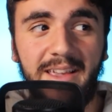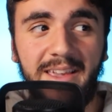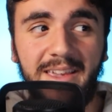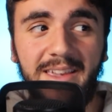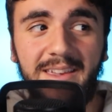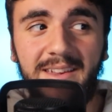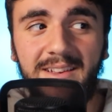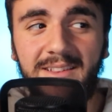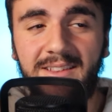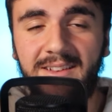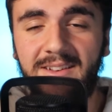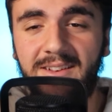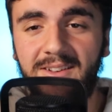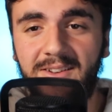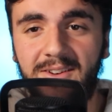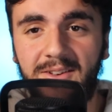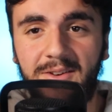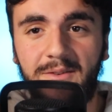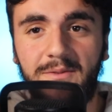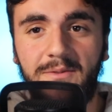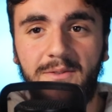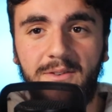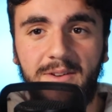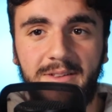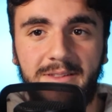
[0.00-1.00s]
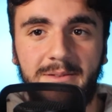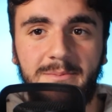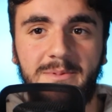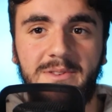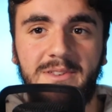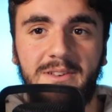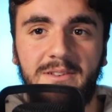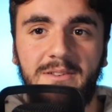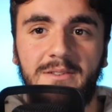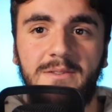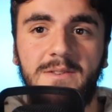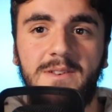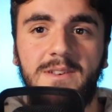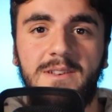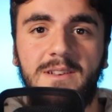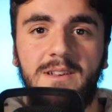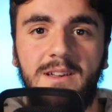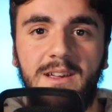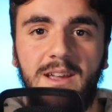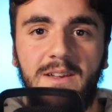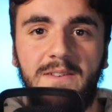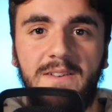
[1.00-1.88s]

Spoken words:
England have got to find themselves